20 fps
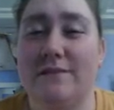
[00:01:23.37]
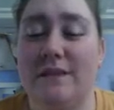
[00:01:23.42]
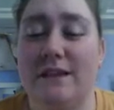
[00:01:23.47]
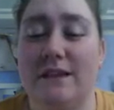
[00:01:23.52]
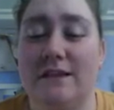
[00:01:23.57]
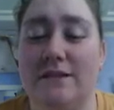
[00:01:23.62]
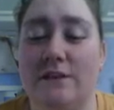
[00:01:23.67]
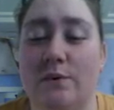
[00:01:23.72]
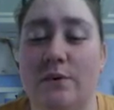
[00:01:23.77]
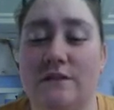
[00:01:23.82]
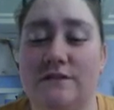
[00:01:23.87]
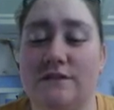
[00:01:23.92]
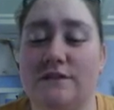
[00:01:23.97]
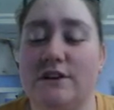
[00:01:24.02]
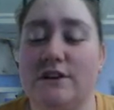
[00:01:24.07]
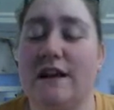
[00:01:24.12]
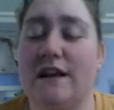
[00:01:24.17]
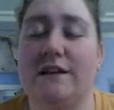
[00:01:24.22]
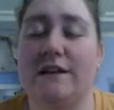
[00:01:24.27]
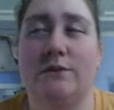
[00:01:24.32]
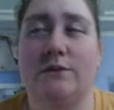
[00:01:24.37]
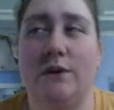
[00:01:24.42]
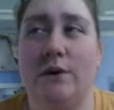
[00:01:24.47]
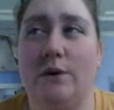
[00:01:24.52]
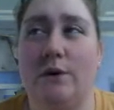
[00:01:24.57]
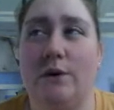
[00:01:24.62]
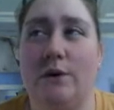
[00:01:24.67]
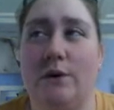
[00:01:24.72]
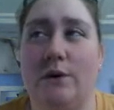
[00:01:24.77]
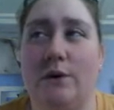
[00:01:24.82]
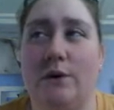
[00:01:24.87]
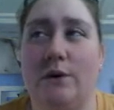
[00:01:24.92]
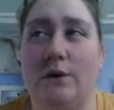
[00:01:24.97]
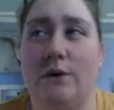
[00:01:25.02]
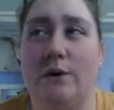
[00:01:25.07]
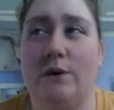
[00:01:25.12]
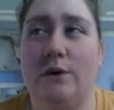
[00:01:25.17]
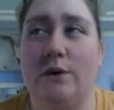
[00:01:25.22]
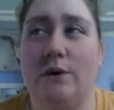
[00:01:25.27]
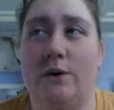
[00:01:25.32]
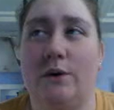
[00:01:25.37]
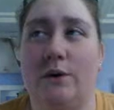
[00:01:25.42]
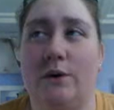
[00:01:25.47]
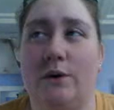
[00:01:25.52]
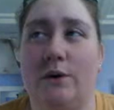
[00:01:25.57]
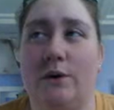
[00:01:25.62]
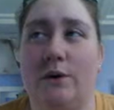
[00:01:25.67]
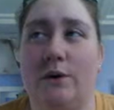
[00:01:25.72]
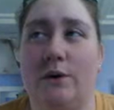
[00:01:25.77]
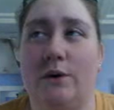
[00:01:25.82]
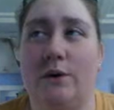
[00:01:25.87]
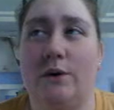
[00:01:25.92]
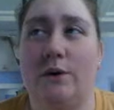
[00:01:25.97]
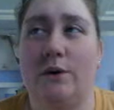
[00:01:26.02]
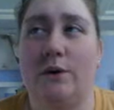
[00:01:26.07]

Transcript: get the quizzes good. I don't know how the quizzes are.